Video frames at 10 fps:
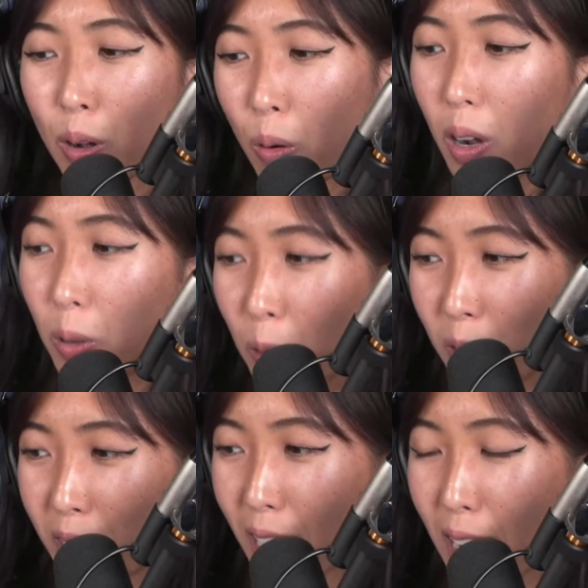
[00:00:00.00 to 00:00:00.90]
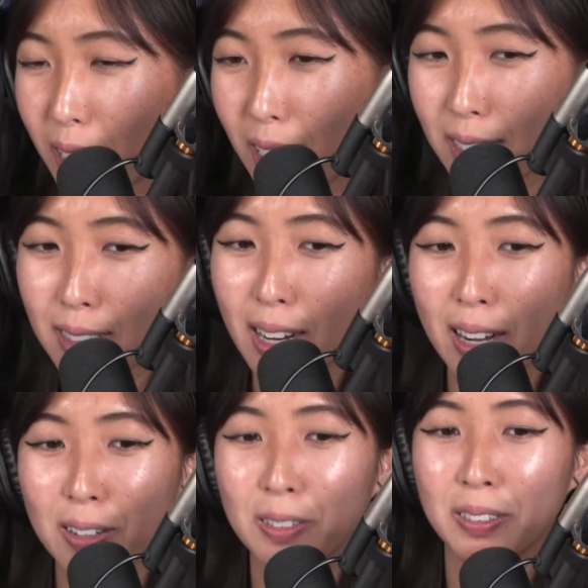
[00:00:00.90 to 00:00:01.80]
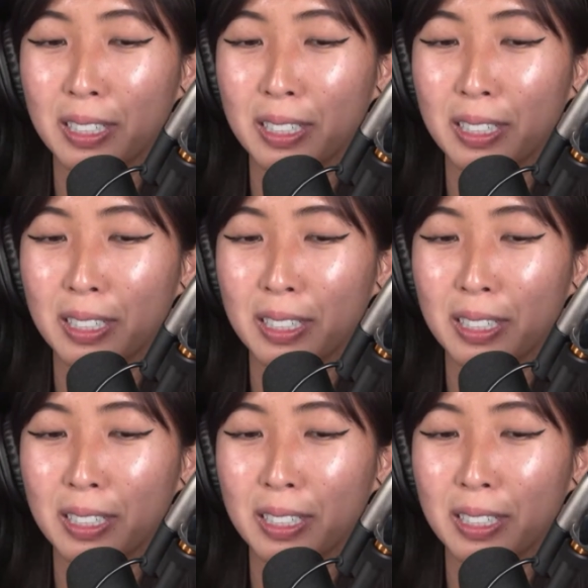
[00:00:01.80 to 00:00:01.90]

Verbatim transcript: Whoa, they got kids now.